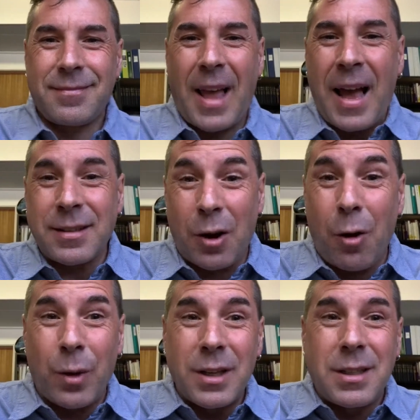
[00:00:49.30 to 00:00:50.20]
as
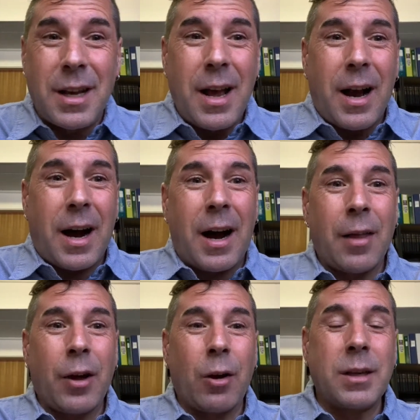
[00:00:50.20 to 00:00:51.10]
always,
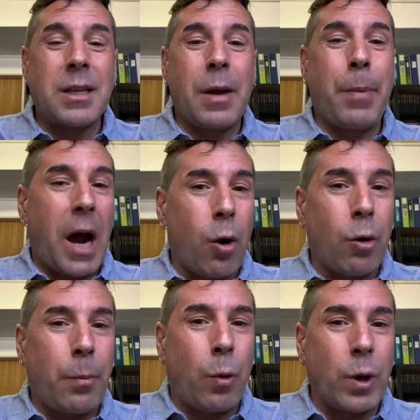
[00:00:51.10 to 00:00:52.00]
there is a
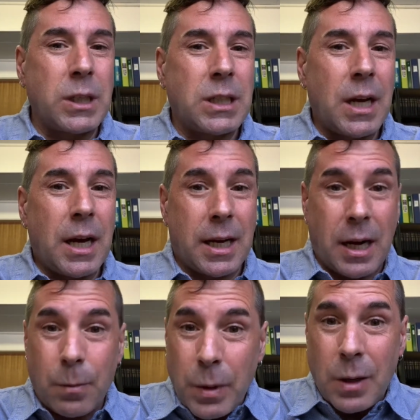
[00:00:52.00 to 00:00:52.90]
PowerPoint
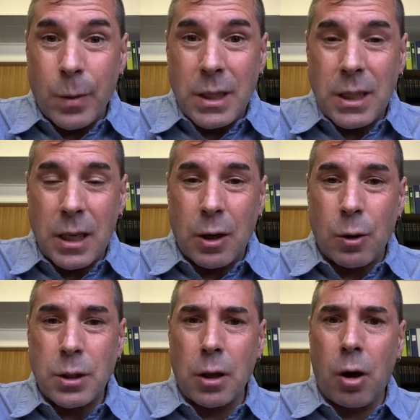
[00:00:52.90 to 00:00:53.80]
accompaniment that
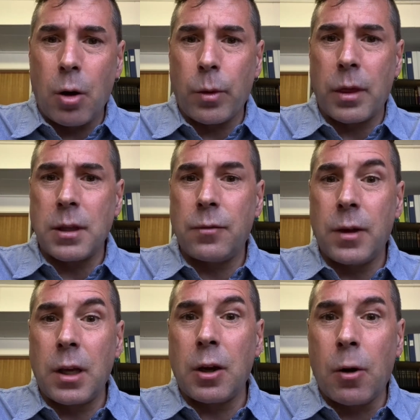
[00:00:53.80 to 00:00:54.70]
goes along with this
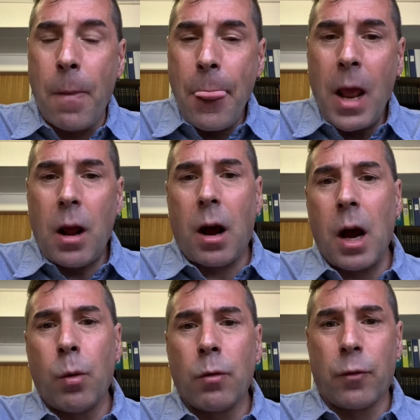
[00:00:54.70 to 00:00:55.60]
video.
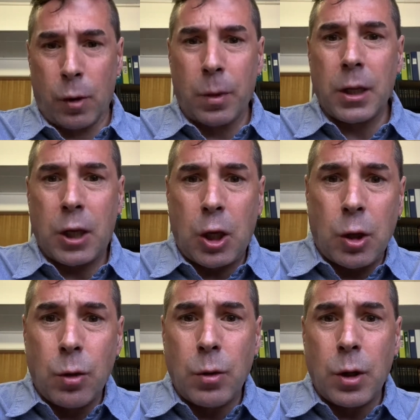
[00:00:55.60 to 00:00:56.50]
I will verbally
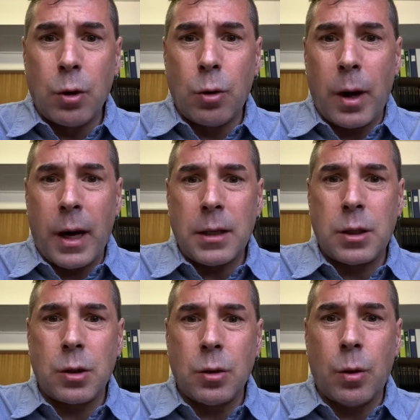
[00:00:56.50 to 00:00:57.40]
cue you as
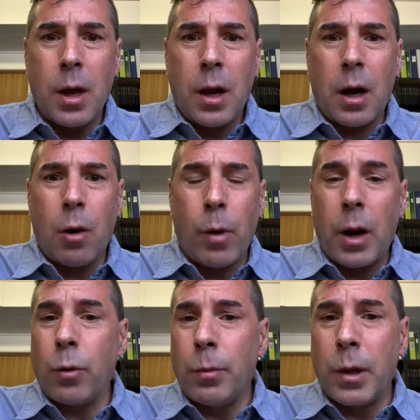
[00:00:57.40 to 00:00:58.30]
to when
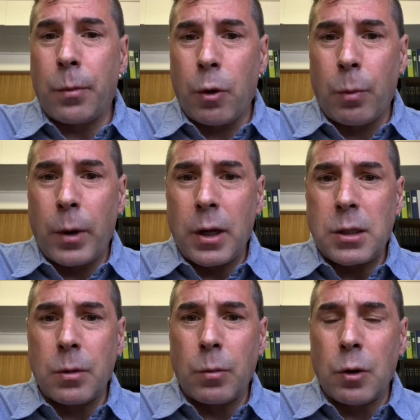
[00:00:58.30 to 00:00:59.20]
it would be appropriate
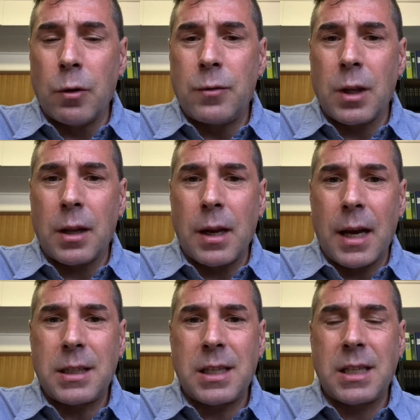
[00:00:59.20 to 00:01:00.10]
to move to the
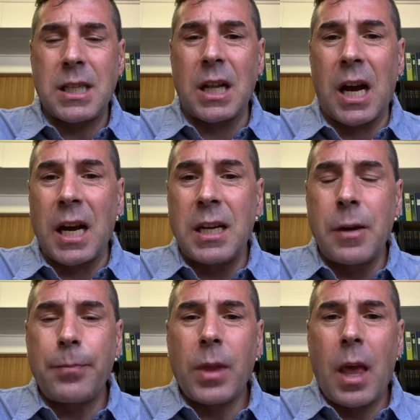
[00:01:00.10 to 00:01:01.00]
next
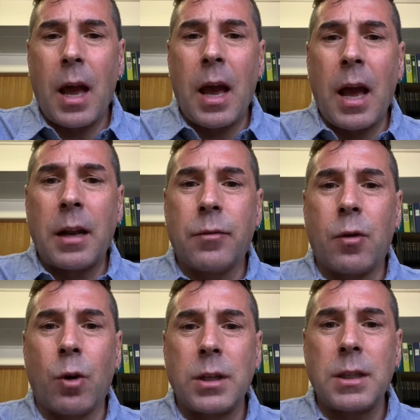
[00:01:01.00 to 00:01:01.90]
slide. And of
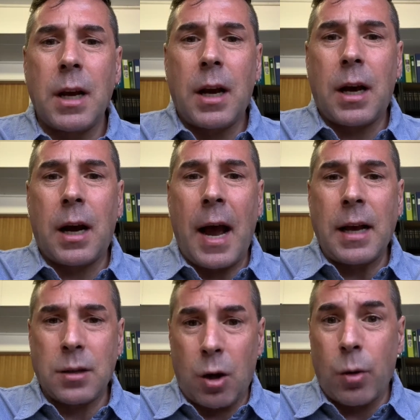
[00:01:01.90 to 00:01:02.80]
course,
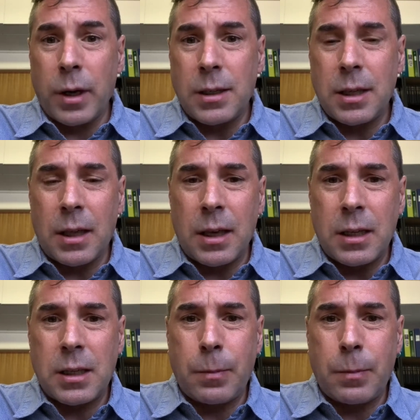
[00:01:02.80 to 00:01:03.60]
as always, this